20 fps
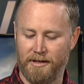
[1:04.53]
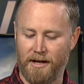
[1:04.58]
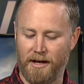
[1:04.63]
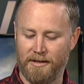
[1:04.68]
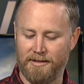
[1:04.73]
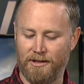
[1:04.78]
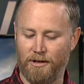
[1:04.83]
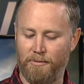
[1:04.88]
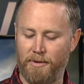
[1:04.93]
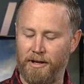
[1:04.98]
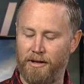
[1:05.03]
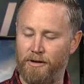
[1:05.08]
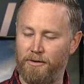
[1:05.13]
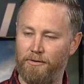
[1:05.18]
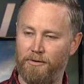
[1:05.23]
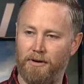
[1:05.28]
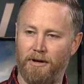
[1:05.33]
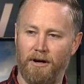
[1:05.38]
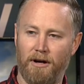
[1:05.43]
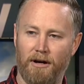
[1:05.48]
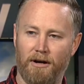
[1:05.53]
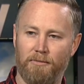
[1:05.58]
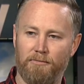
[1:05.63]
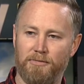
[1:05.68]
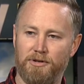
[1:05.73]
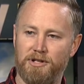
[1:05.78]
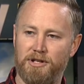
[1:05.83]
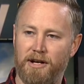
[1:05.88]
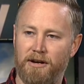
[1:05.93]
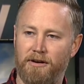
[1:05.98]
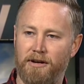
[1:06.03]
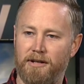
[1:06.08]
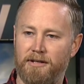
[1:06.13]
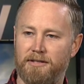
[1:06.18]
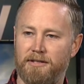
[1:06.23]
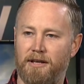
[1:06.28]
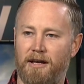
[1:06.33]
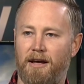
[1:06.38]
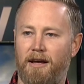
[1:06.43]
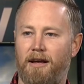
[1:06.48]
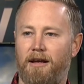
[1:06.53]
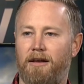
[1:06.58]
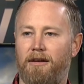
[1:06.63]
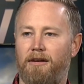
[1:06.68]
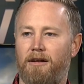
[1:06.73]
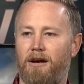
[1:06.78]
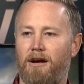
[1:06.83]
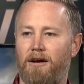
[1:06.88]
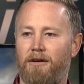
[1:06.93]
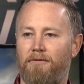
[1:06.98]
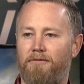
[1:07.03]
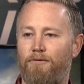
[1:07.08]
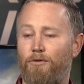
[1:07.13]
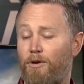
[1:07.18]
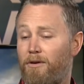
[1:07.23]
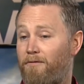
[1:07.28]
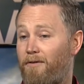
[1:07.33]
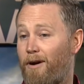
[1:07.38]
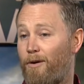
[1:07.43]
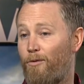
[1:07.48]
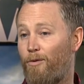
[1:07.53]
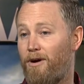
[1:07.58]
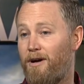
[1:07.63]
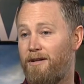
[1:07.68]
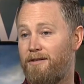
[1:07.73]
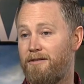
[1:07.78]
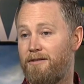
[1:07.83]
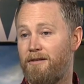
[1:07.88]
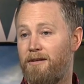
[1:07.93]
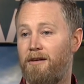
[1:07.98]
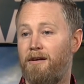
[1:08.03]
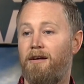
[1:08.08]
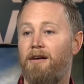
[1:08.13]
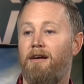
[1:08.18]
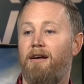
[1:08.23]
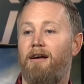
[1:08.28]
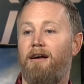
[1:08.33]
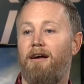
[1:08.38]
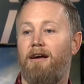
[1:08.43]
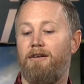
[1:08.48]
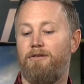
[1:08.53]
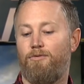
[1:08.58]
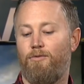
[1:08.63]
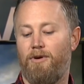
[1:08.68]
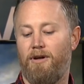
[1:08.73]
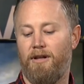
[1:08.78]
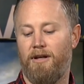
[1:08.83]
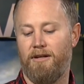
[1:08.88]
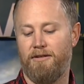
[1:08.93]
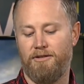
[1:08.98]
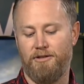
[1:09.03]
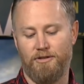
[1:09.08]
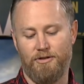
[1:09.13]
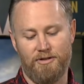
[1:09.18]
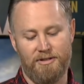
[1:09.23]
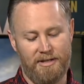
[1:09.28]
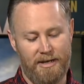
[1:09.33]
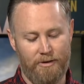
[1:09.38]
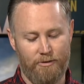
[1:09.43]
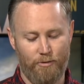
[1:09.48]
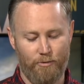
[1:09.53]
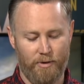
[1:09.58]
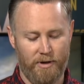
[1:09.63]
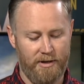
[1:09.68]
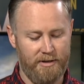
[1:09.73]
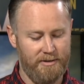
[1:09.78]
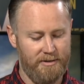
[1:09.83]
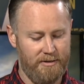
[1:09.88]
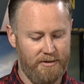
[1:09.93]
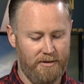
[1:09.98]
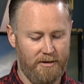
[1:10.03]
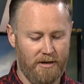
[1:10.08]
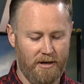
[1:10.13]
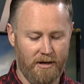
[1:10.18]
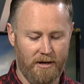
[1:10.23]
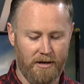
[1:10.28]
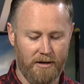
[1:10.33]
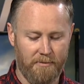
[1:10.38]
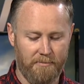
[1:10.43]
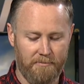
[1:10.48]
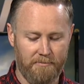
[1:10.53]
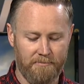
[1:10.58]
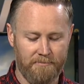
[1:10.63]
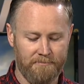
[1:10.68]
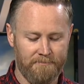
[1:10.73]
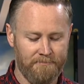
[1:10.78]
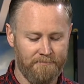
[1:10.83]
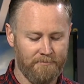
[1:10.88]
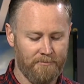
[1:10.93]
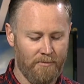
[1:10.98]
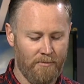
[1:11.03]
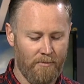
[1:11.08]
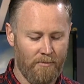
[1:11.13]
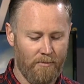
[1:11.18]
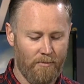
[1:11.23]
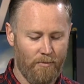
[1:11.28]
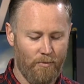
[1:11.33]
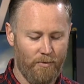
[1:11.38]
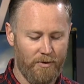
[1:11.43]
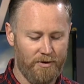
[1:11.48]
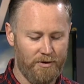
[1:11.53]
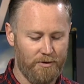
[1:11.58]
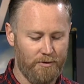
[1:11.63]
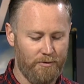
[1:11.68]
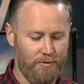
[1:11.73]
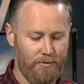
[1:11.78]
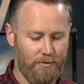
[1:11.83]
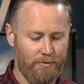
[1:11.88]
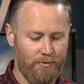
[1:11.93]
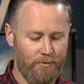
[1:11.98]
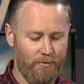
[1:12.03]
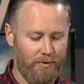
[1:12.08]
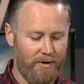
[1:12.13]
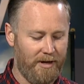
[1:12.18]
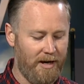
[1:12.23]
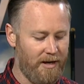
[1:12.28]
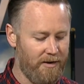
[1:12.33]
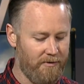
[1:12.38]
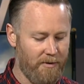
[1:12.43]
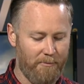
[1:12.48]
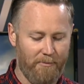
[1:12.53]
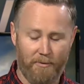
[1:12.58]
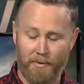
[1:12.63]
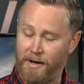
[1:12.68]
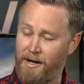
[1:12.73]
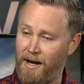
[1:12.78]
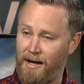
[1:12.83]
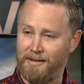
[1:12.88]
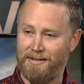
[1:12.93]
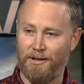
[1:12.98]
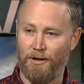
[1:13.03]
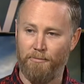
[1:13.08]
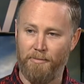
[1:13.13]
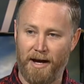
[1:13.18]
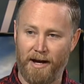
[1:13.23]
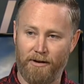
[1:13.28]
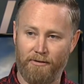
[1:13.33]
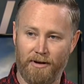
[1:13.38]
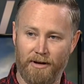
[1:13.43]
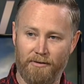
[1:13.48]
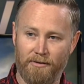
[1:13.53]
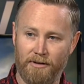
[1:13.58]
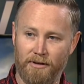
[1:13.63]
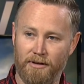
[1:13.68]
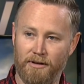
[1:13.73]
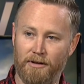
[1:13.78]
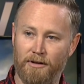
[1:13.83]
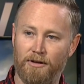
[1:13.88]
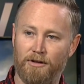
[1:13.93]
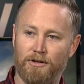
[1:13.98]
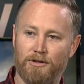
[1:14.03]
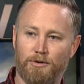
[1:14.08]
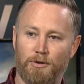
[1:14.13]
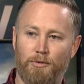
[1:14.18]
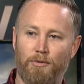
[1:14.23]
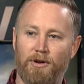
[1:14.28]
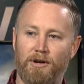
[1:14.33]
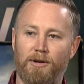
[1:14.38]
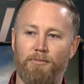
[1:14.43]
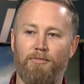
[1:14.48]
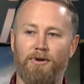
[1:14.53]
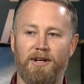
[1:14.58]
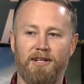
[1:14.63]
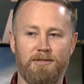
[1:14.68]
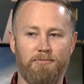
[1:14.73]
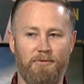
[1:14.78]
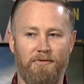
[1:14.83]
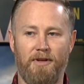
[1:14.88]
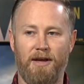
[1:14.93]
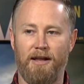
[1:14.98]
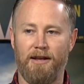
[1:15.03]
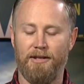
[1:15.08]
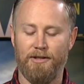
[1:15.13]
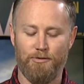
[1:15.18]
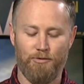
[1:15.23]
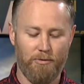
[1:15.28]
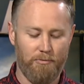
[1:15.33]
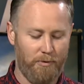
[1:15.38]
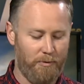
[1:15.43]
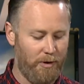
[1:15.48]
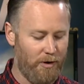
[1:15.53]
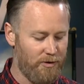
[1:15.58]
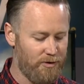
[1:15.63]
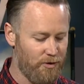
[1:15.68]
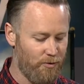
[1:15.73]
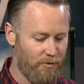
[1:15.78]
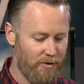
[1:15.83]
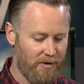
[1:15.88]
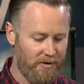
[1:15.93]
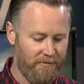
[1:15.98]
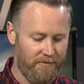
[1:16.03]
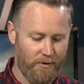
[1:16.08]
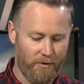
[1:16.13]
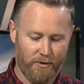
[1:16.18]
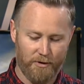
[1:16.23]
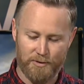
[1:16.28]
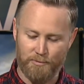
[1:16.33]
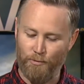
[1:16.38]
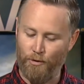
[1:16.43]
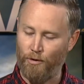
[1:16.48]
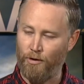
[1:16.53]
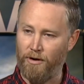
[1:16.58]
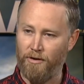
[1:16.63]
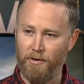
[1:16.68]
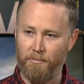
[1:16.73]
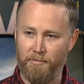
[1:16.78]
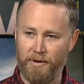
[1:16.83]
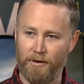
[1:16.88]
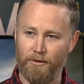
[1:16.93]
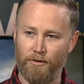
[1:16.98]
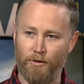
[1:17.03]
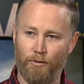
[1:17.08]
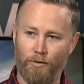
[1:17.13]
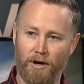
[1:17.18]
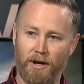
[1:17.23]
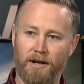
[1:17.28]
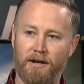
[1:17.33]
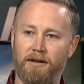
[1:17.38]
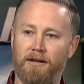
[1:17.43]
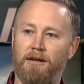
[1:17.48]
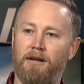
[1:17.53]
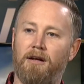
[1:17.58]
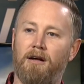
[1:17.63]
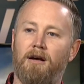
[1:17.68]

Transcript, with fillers: cocktail menu, sherries and fortified wines, as well as just standard wines. We kind of come from a cocktail background, so we wanted to bring some of that into it, but we also wanted to focus more on the beer and the wine,